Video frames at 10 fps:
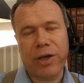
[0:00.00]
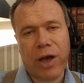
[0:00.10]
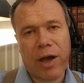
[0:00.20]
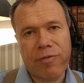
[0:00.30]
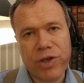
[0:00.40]
a
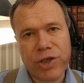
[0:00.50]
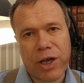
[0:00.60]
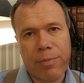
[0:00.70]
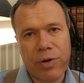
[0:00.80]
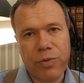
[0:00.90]
coffee
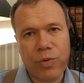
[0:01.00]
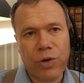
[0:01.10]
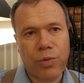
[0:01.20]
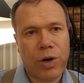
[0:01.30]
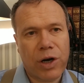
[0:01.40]
shop and
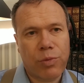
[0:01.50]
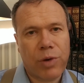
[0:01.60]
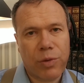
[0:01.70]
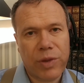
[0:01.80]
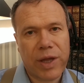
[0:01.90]
work
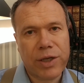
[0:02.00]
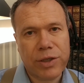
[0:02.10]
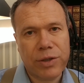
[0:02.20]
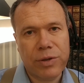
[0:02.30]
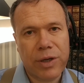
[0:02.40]
one-on-one with that
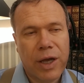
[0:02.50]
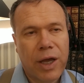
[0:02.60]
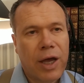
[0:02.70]
student.